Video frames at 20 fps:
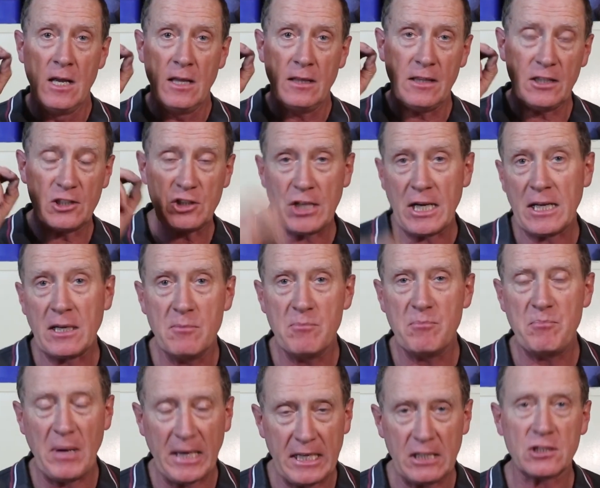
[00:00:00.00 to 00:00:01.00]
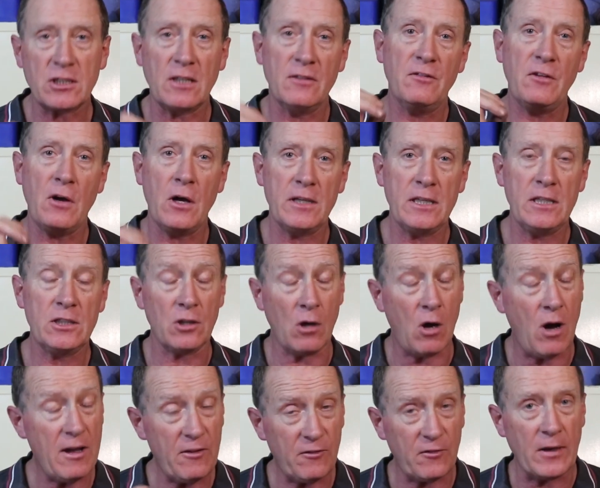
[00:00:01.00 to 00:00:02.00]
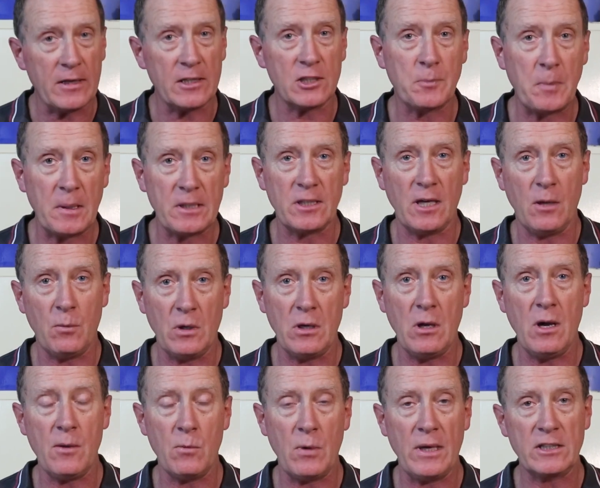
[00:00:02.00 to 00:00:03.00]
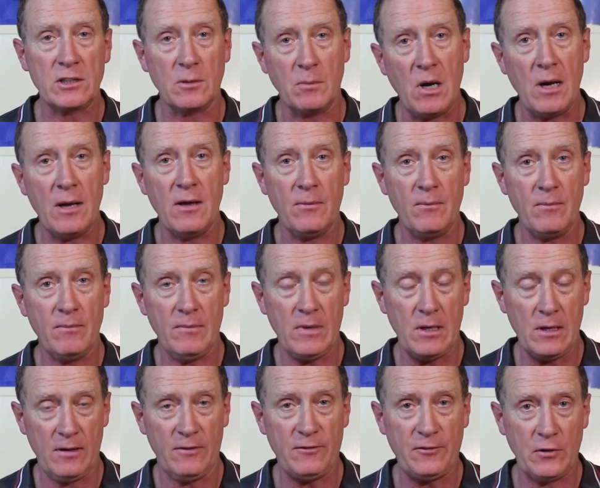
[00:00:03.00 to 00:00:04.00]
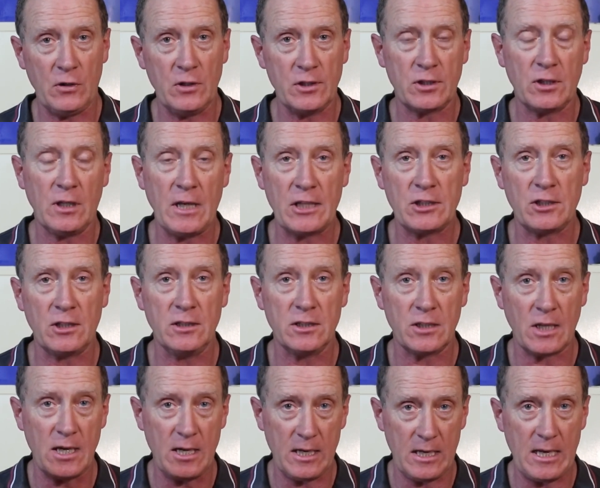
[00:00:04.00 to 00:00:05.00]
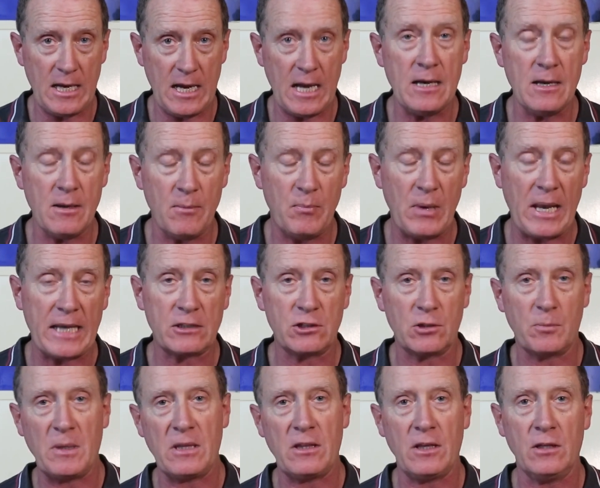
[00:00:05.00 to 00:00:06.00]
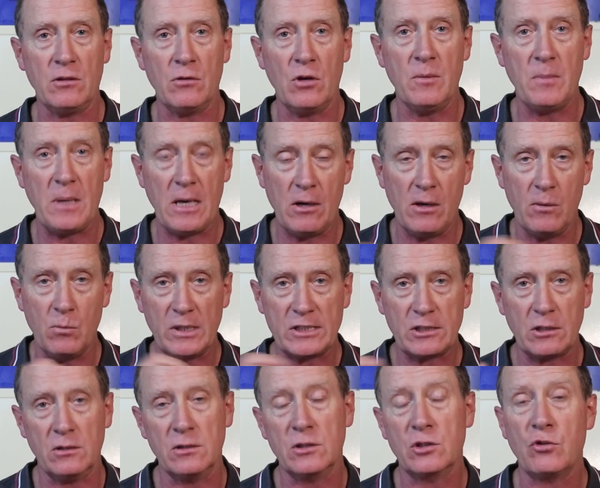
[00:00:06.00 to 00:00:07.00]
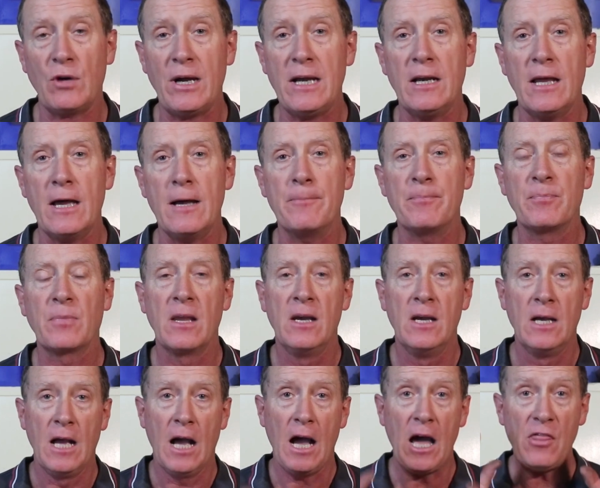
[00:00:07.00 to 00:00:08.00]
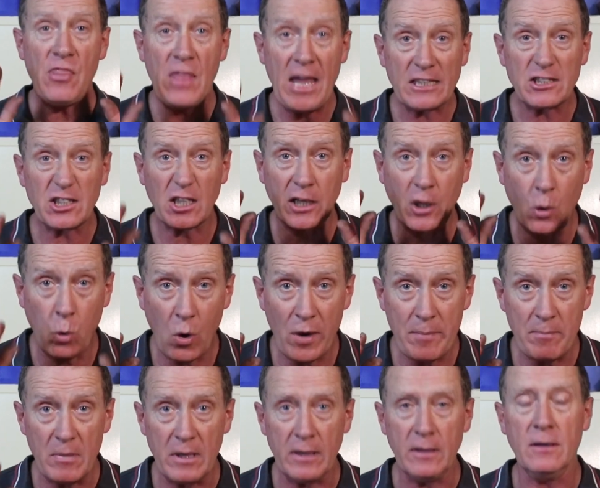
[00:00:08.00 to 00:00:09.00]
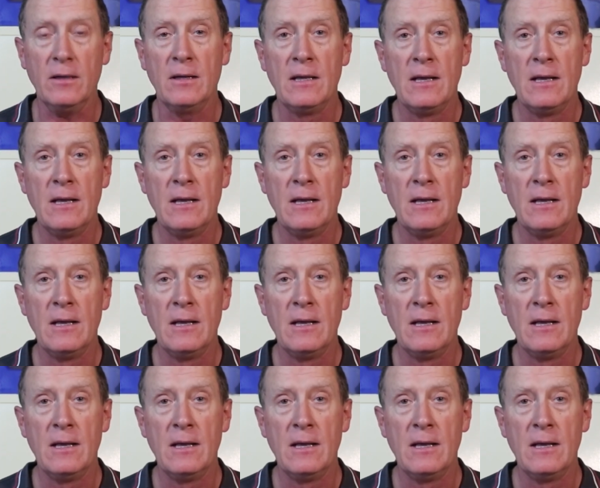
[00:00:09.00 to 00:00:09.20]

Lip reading: The second biggest advantage I found, especially when I went to my first lessons in a blacksmithing group here in Western Australia, and that's equipment.